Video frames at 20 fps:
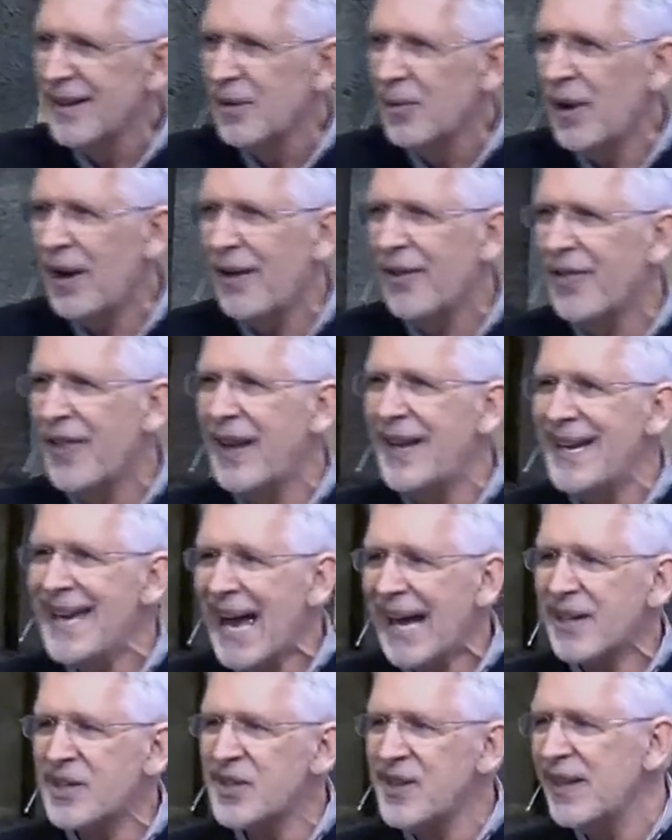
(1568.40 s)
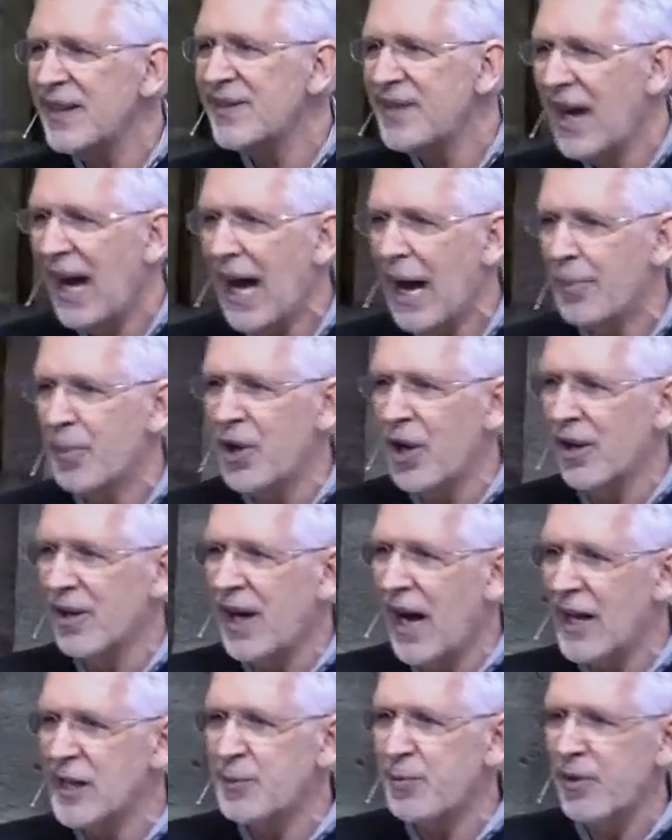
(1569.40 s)
Well, the next thing to happen on
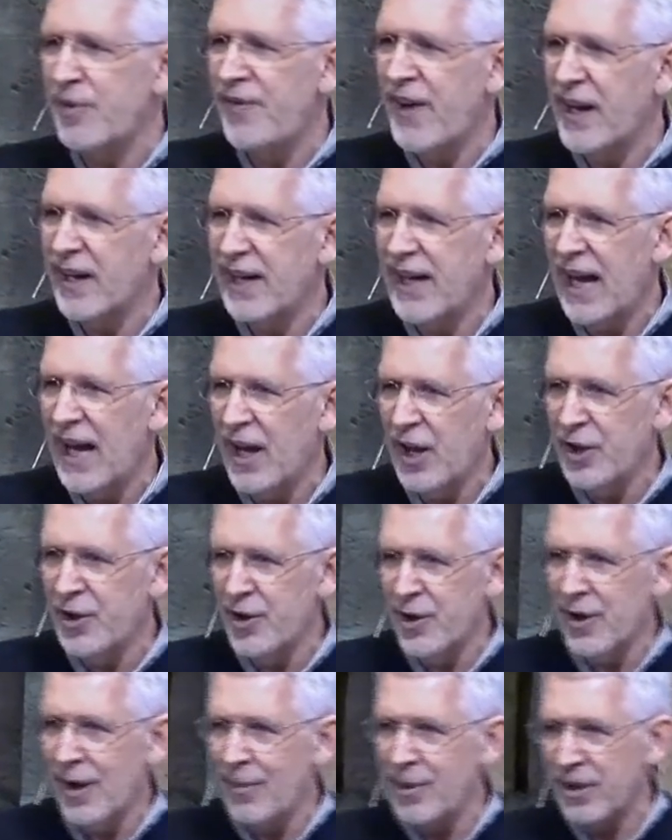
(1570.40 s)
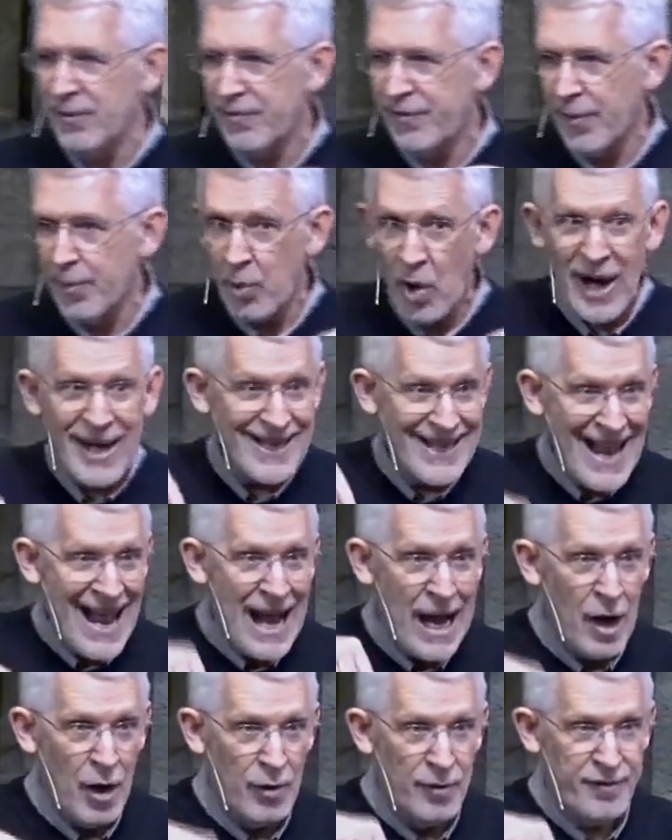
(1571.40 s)
God's prophetic calendar, I mean, from right
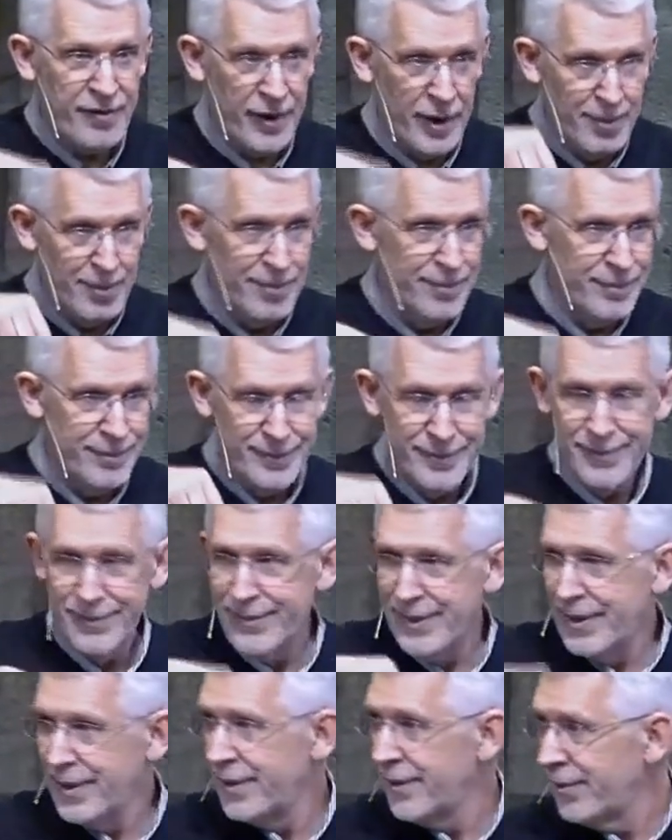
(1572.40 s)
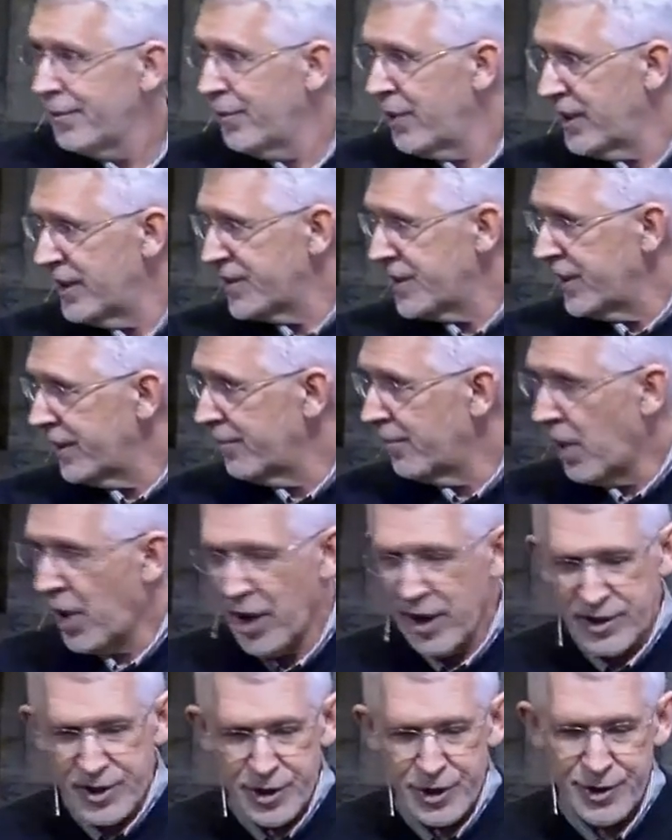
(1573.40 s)
now, from what is it,
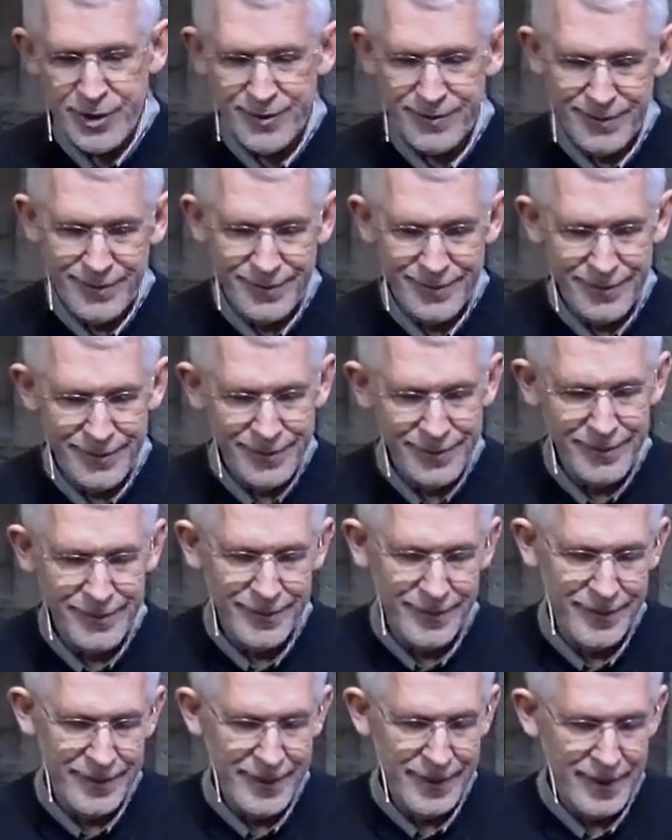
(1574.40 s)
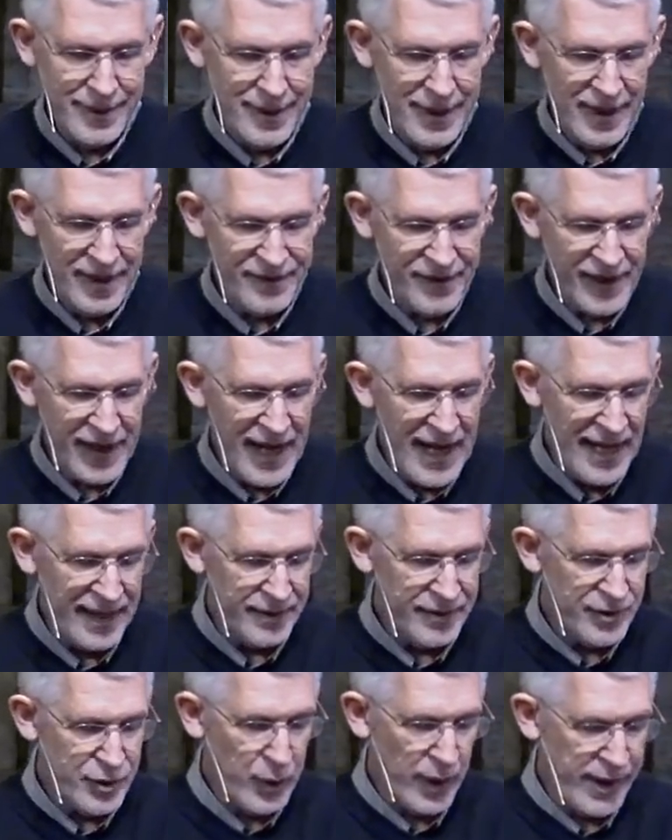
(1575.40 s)
March, I
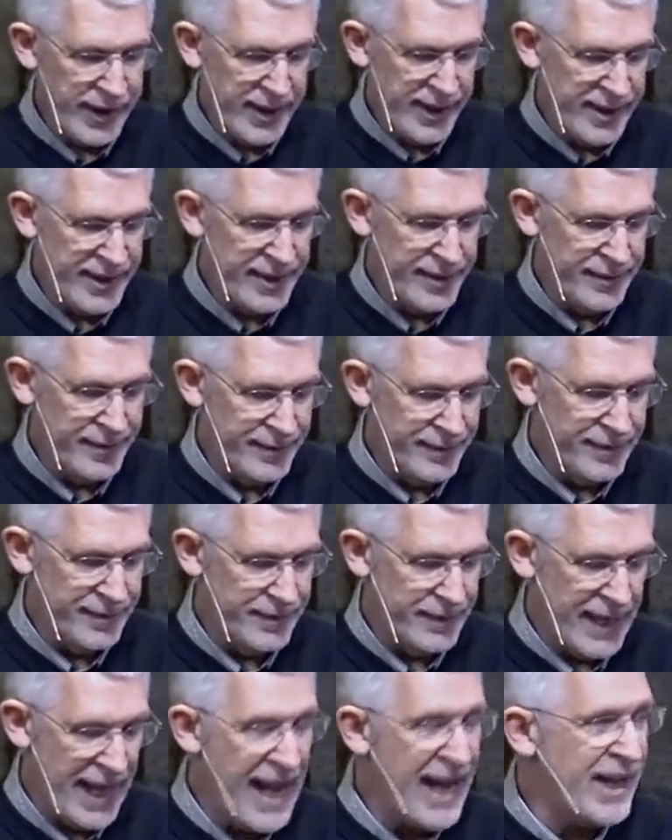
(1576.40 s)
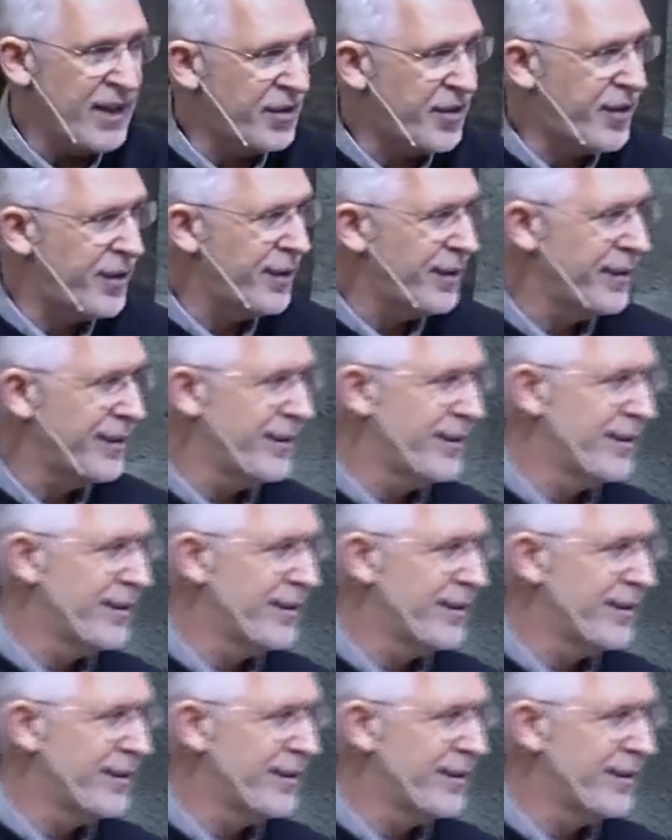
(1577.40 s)
forgot, 28th,